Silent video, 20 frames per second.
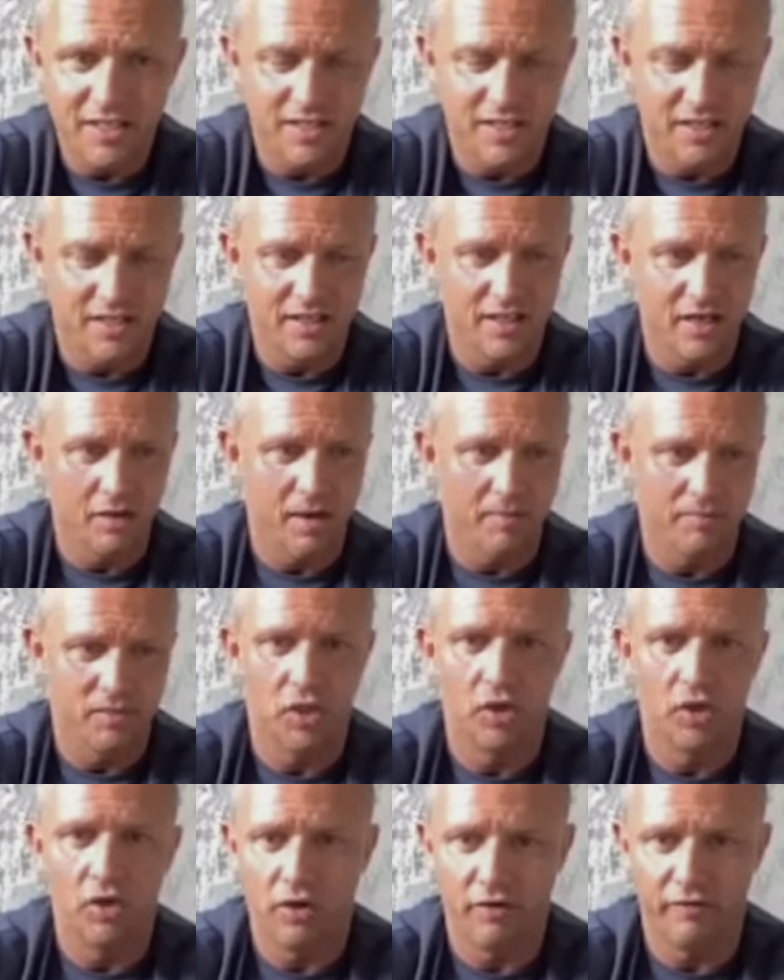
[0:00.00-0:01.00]
And, you know, I'm
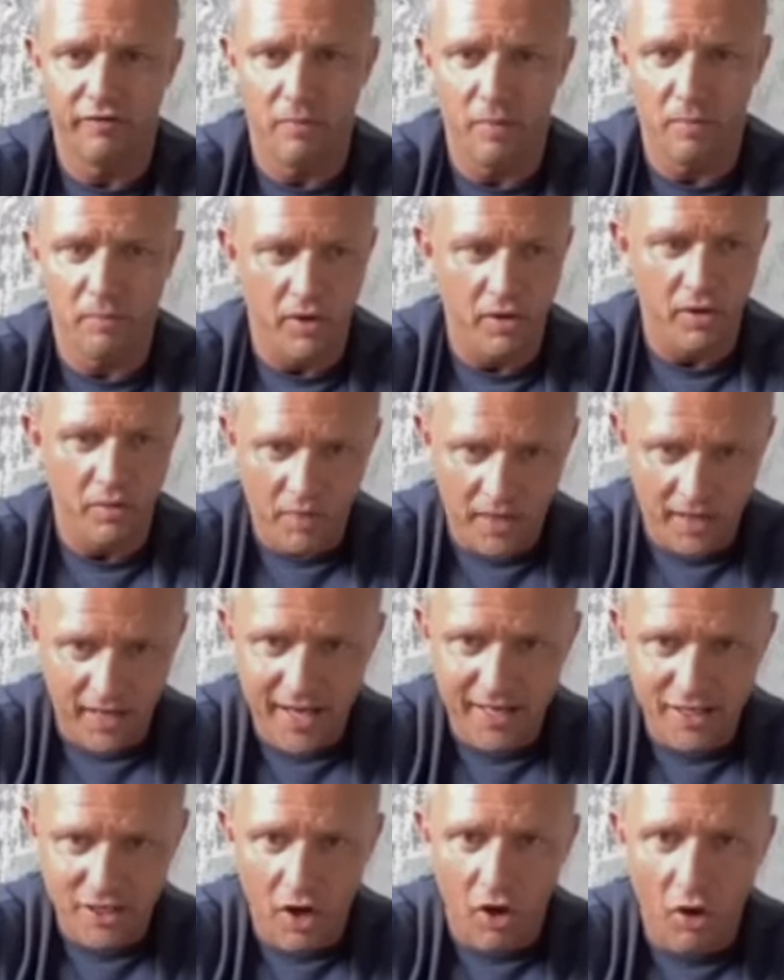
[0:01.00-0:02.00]
talking from a point where I
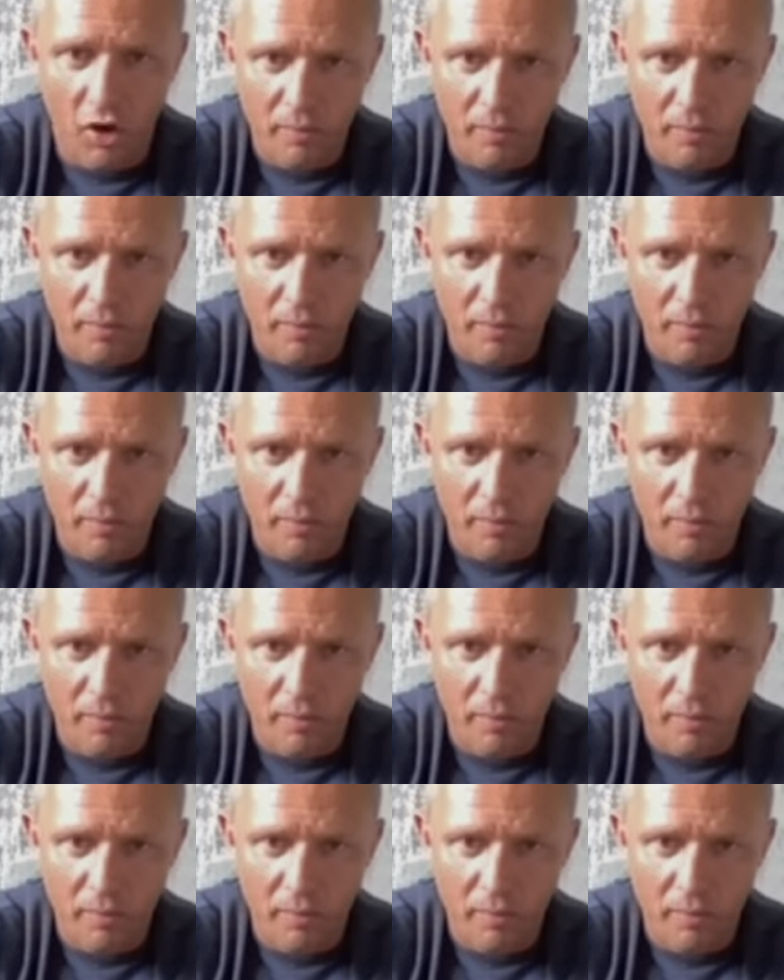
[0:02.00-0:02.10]
know,